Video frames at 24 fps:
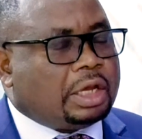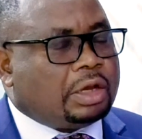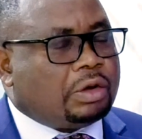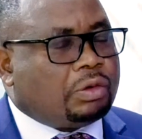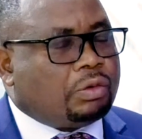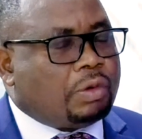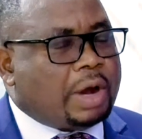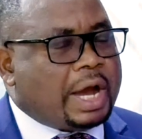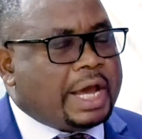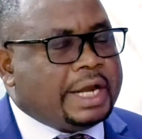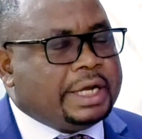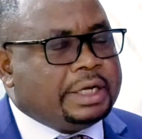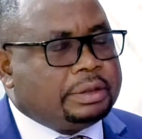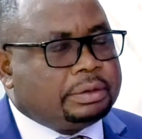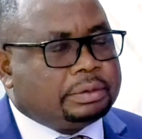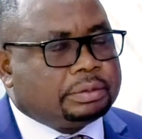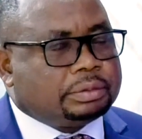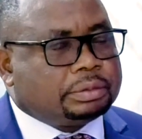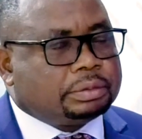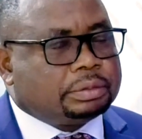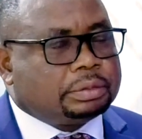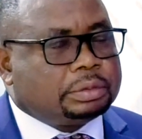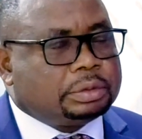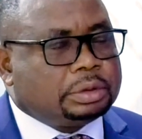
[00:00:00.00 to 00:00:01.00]
one,
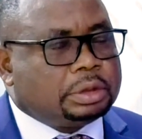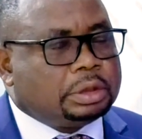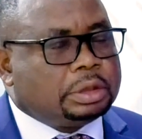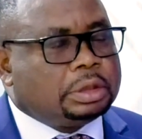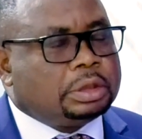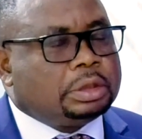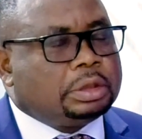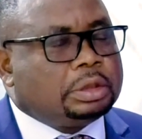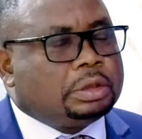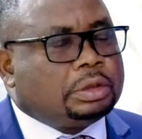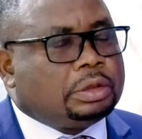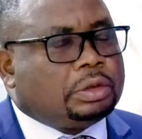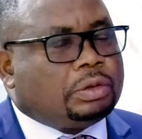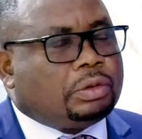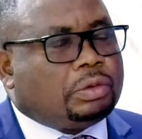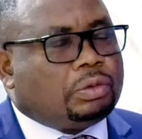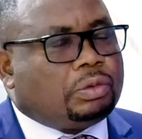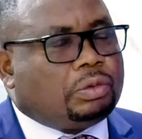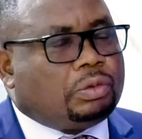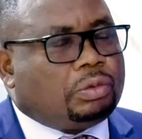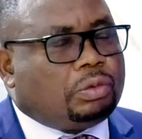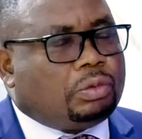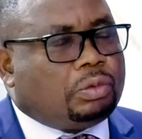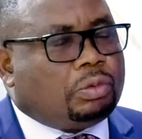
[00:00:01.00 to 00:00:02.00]

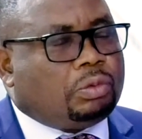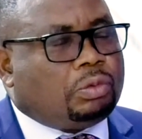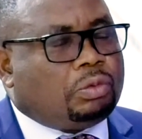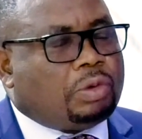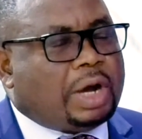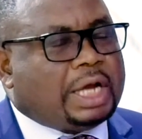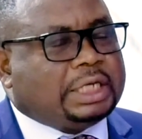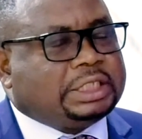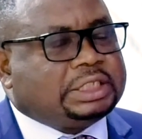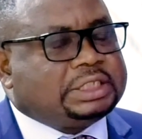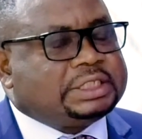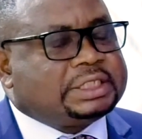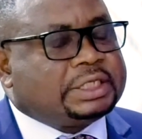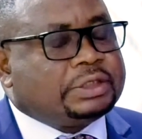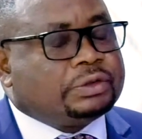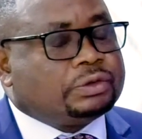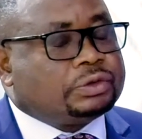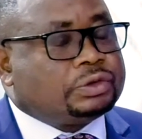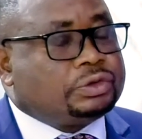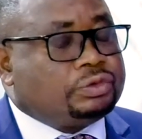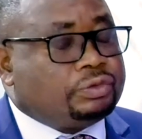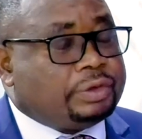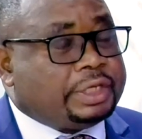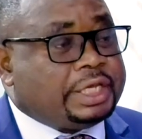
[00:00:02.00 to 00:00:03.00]
what
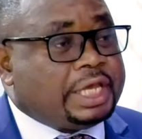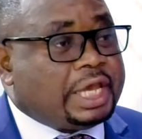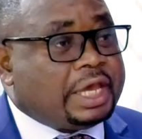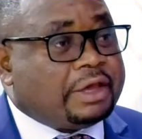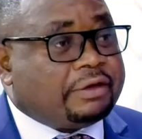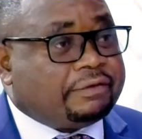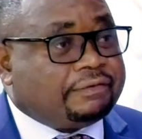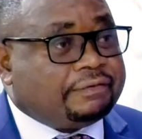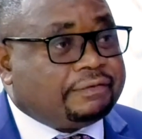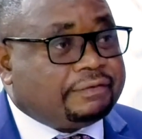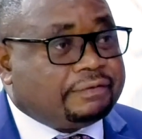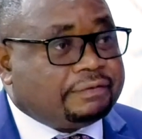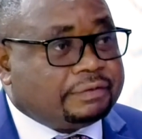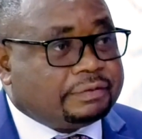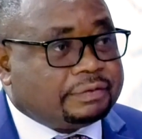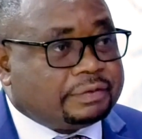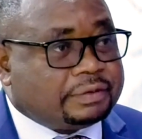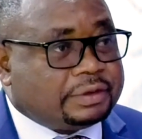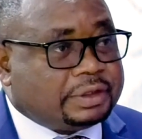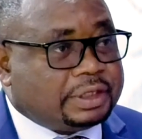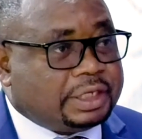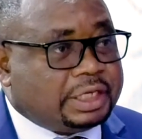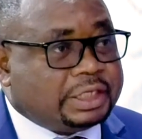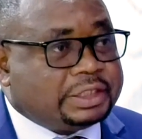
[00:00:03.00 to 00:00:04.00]
skills do we have
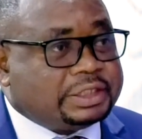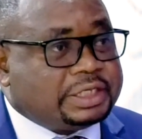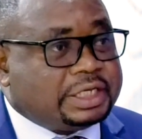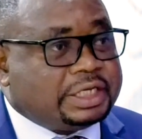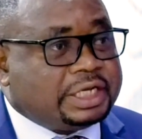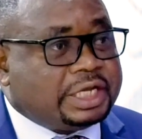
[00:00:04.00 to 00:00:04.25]
as a